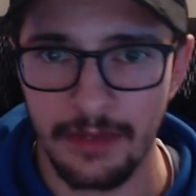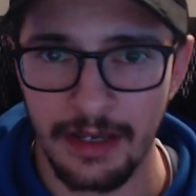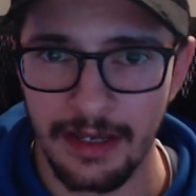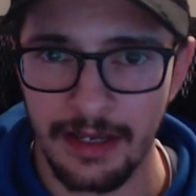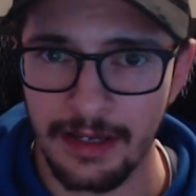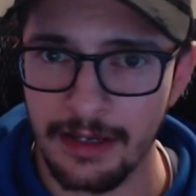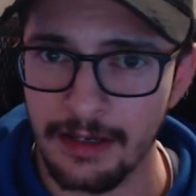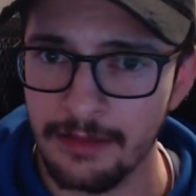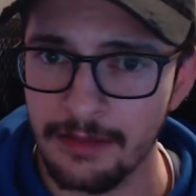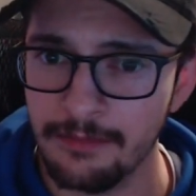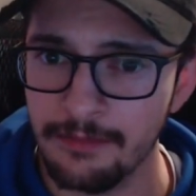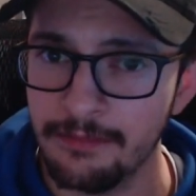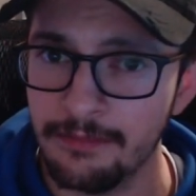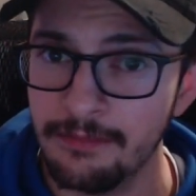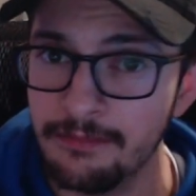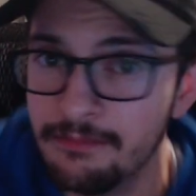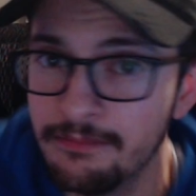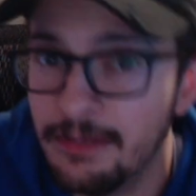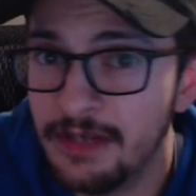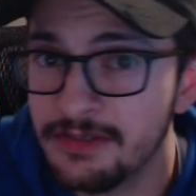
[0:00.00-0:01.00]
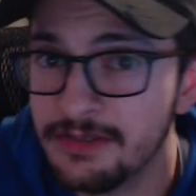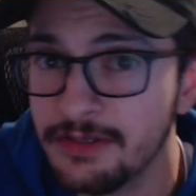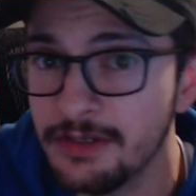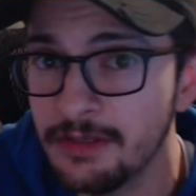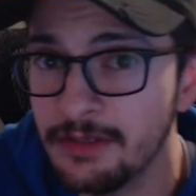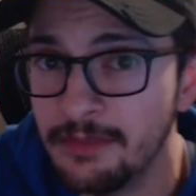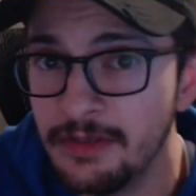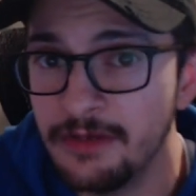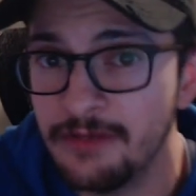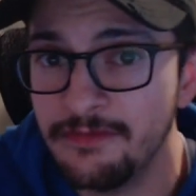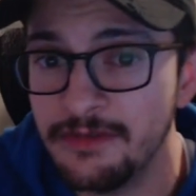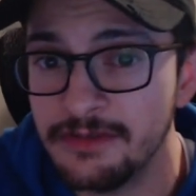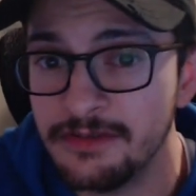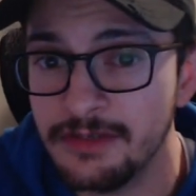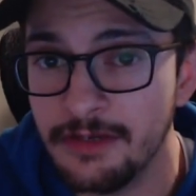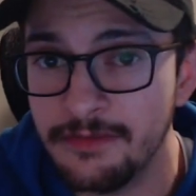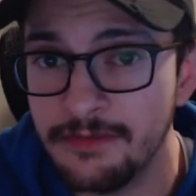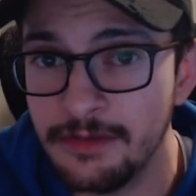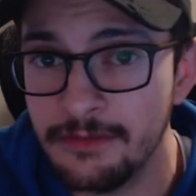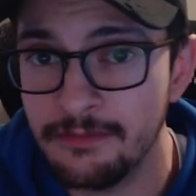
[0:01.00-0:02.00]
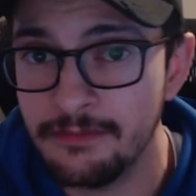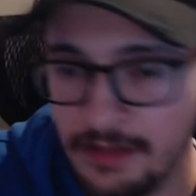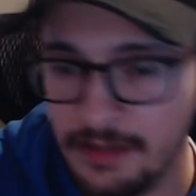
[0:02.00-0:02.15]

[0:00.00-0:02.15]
and basically the benefits of it.